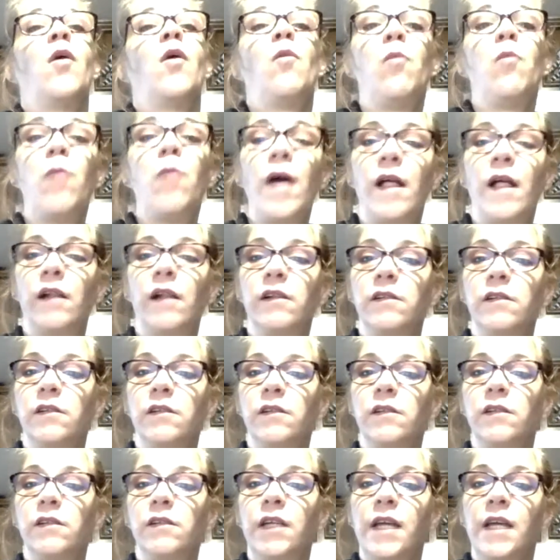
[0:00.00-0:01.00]
Well,
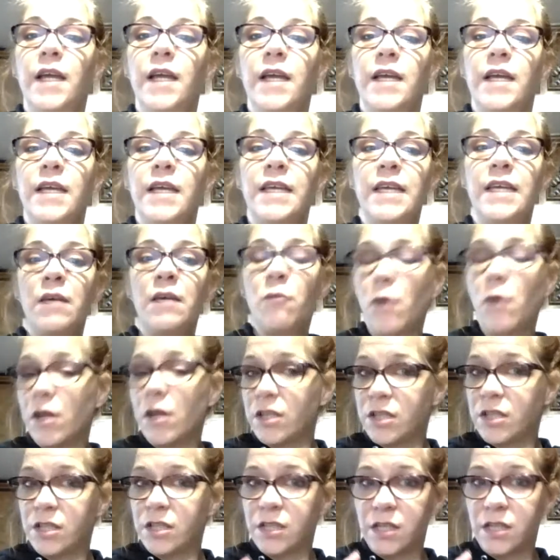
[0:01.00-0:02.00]
he
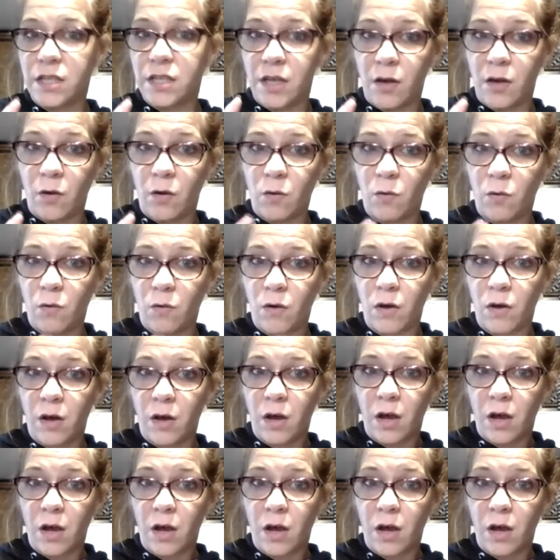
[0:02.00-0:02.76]
wants to know